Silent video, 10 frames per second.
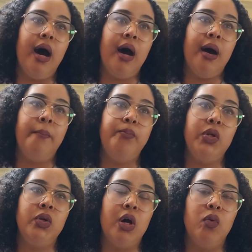
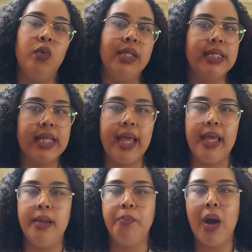real
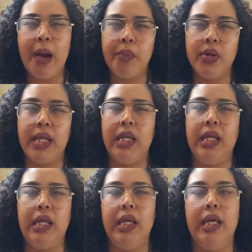estate and
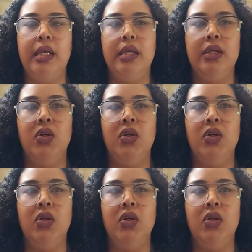property and,